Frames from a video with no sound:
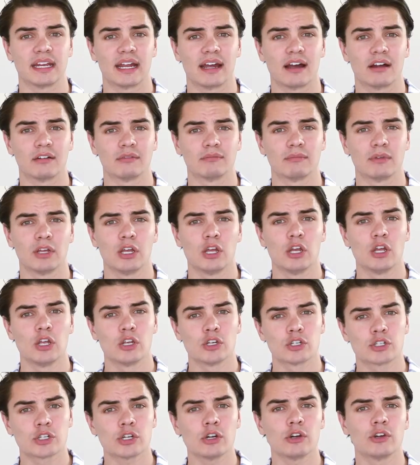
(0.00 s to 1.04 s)
out.
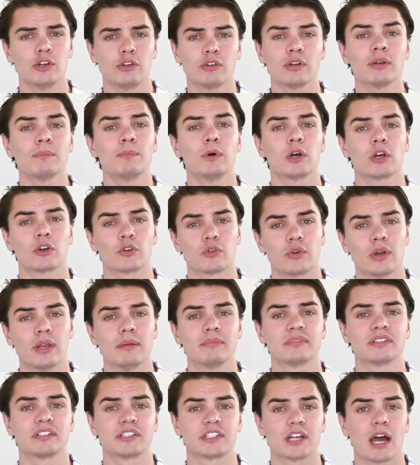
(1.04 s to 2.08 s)
Sure, you can put
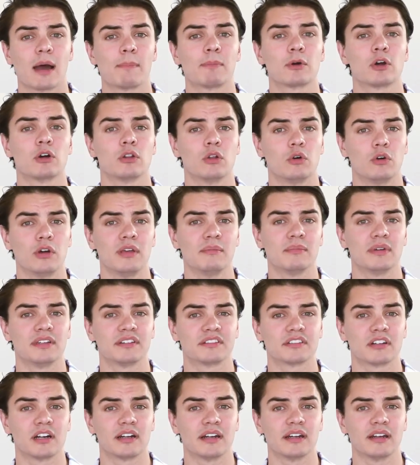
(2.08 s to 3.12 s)
creams and topical
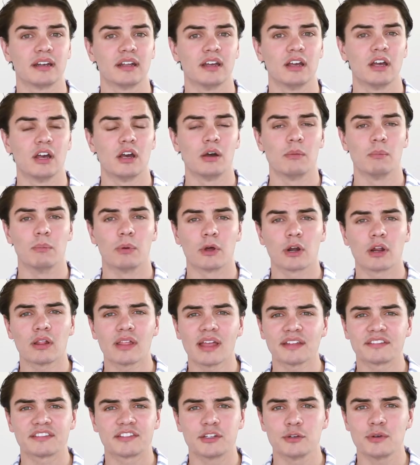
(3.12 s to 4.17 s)
ointments on it, but all
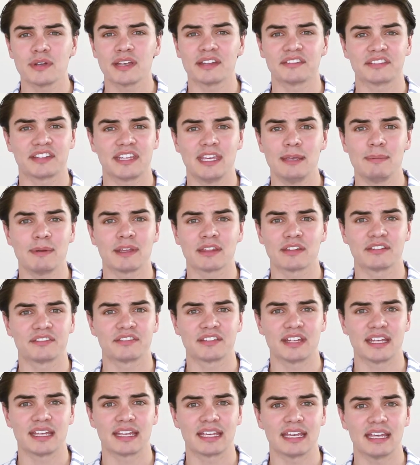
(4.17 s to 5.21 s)
that's doing is keeping the
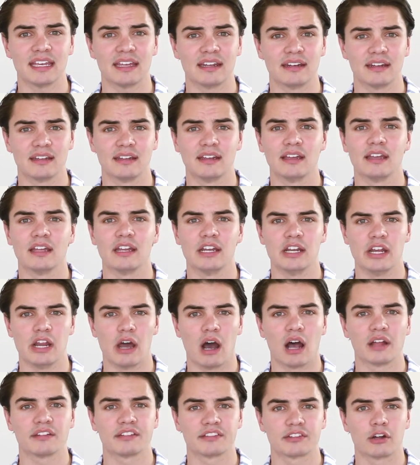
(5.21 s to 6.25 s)
stink in,
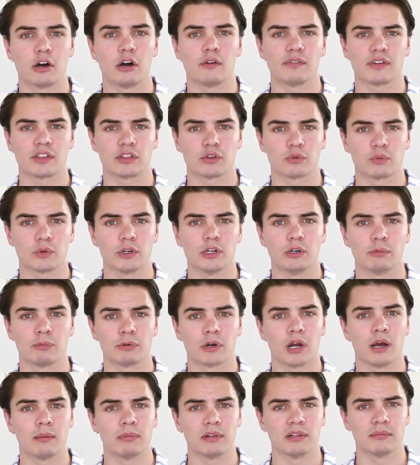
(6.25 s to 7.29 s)
not solving the real
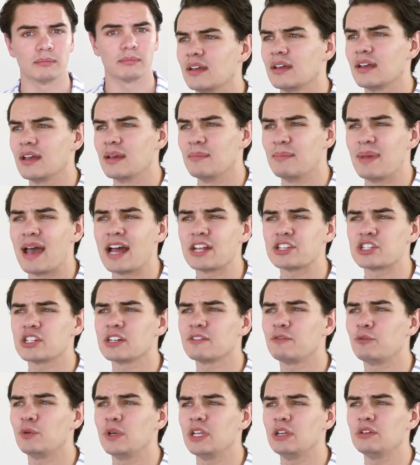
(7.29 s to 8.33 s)
problem. Imagine
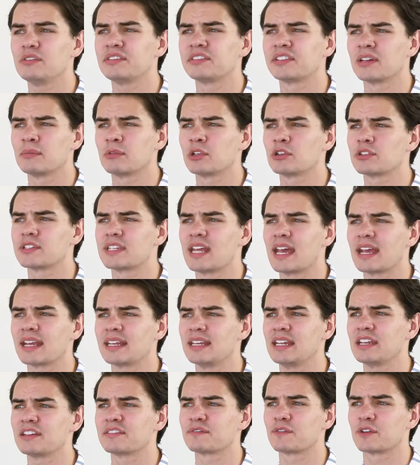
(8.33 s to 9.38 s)
if we use similar
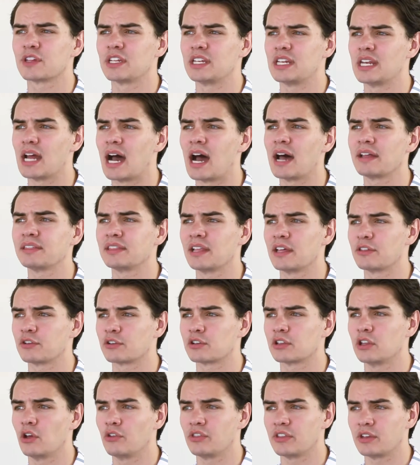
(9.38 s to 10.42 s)
techniques for the non-leather
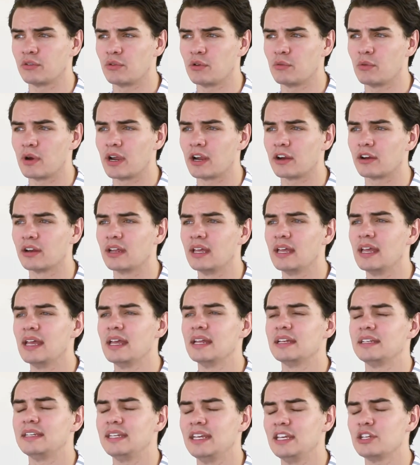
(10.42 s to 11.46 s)
clothing we wear,
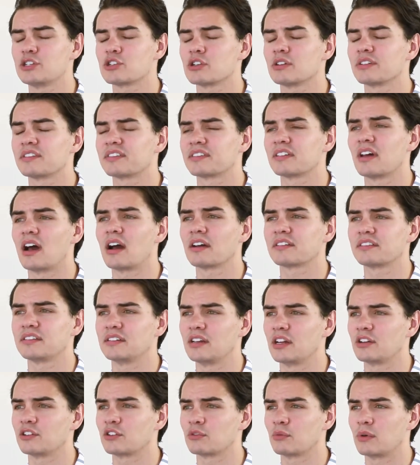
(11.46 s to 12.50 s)
t-shirts, socks, and
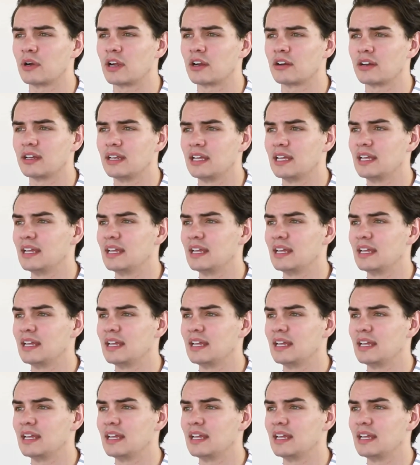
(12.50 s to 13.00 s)
underwear.